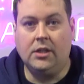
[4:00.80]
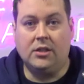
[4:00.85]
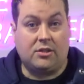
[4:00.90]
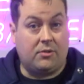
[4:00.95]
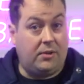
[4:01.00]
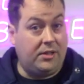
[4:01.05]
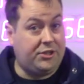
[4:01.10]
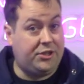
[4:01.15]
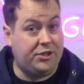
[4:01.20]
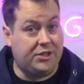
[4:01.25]

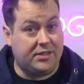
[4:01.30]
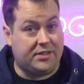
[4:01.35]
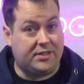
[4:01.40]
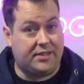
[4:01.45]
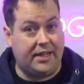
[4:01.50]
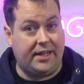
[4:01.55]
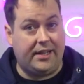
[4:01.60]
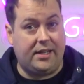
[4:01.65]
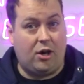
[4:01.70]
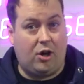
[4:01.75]
So as you can
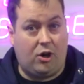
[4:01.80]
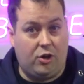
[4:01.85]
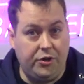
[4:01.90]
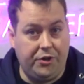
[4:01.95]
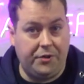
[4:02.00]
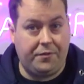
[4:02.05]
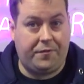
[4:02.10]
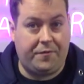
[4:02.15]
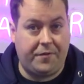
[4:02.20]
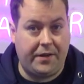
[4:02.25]
see,
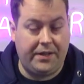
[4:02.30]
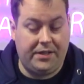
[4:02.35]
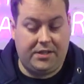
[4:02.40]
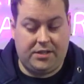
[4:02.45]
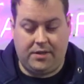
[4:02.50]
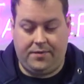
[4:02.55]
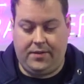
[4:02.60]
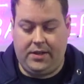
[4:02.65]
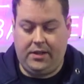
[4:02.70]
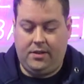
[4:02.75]
on the
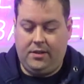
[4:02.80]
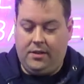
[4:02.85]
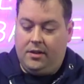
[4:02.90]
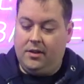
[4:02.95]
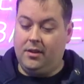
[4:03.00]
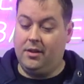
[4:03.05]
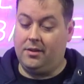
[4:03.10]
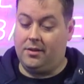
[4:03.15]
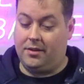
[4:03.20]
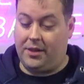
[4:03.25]
face of it,
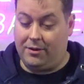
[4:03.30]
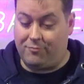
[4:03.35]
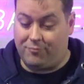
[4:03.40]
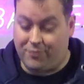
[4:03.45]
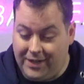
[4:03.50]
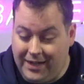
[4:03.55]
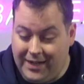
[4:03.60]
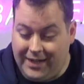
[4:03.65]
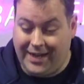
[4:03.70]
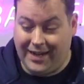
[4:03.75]
there
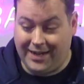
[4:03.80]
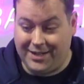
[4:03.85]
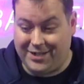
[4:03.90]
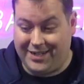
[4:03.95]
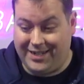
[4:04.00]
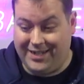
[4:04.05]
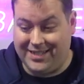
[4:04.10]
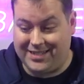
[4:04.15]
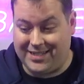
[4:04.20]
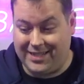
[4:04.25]
really
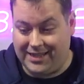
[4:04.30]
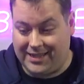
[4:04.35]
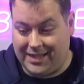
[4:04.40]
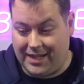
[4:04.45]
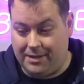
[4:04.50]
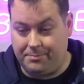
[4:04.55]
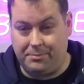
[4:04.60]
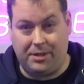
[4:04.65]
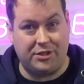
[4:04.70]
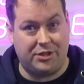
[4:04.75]
actually isn't
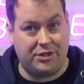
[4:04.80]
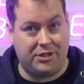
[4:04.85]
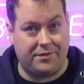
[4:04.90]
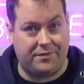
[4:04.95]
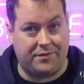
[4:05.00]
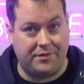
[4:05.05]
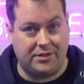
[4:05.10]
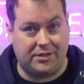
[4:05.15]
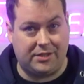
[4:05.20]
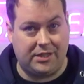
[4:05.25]
that much
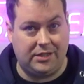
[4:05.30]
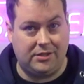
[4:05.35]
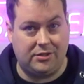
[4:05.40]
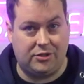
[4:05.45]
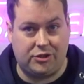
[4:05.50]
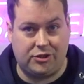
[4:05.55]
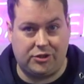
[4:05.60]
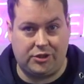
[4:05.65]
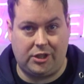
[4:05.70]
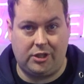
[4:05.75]
difference in
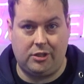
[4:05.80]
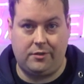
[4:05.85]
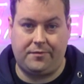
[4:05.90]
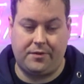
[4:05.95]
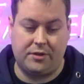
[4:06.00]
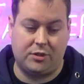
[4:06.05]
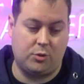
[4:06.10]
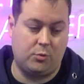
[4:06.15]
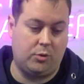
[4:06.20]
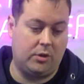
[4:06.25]

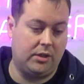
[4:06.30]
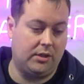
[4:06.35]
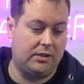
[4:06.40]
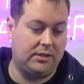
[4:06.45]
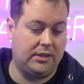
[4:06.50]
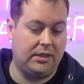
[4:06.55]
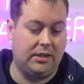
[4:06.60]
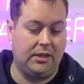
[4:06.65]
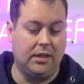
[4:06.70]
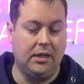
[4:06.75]
surface
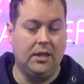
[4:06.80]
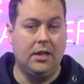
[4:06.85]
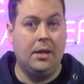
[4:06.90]
quality,